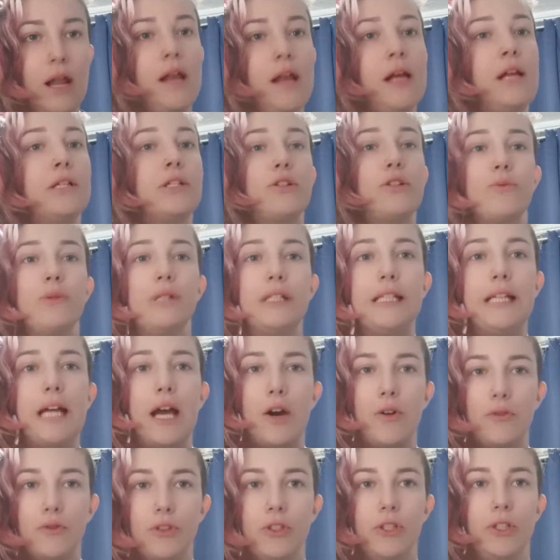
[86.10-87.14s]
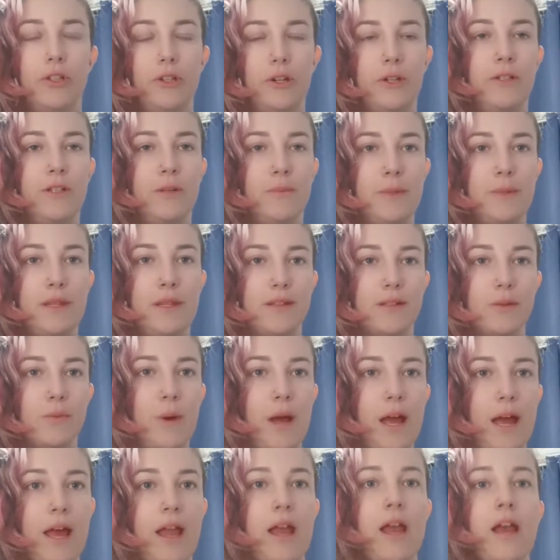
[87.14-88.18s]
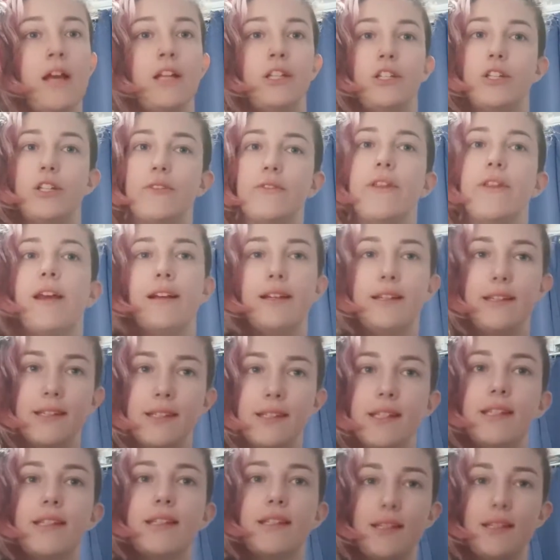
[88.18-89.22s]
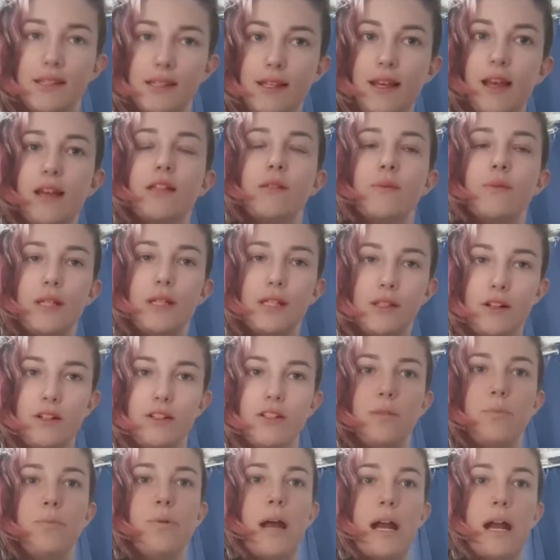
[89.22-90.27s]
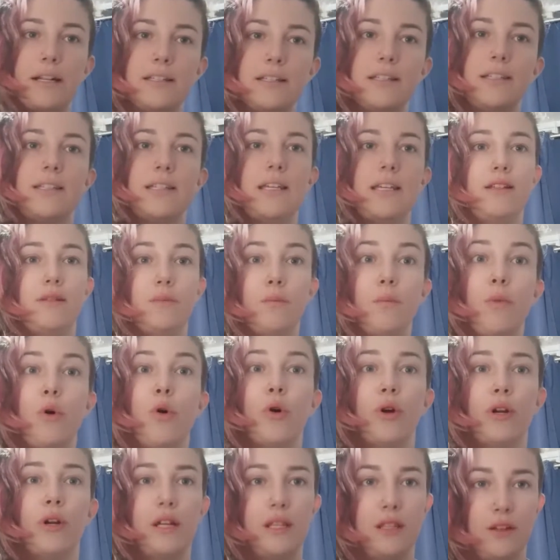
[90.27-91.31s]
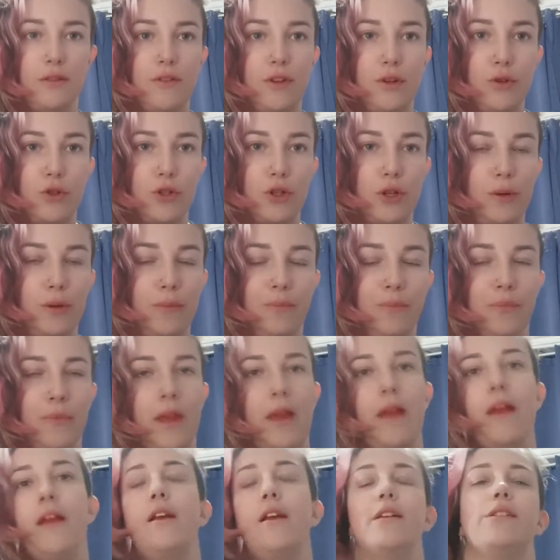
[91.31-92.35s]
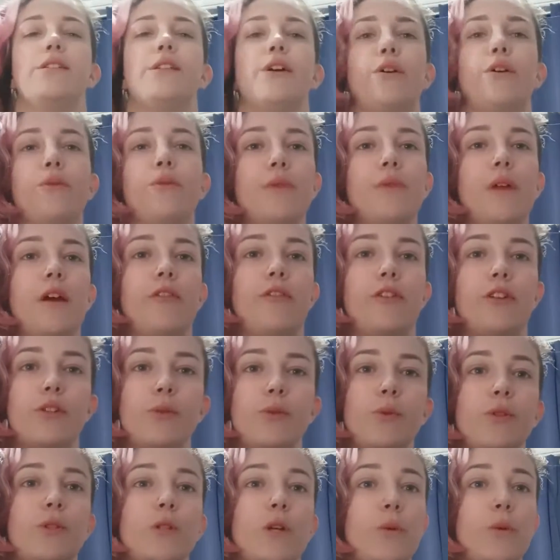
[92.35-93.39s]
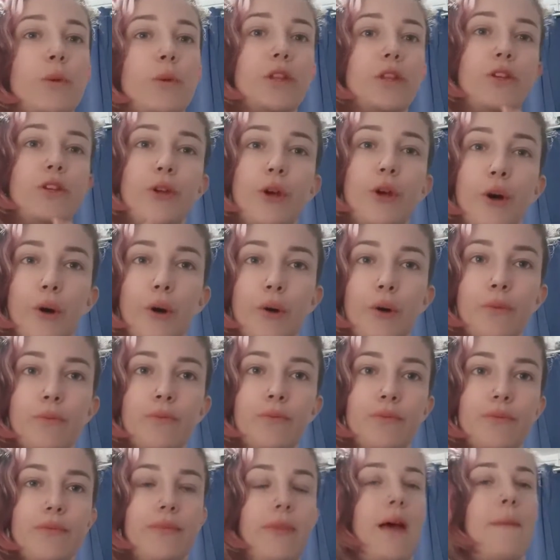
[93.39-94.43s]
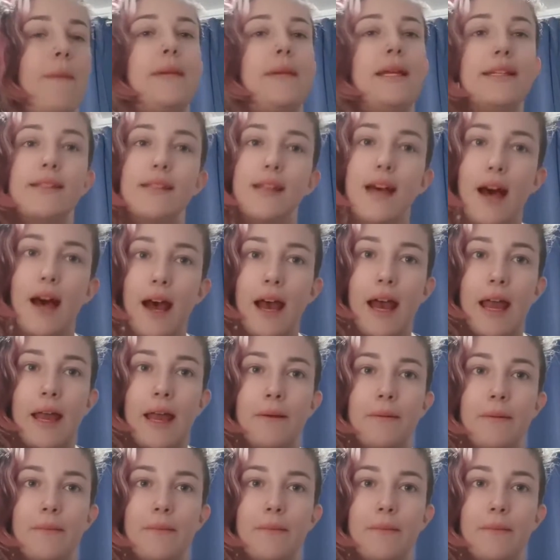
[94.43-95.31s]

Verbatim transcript: So it's really helpful to learn them in this way, just for that consistency as we start to practice these more in the future. So first we'll start with yo, that means I.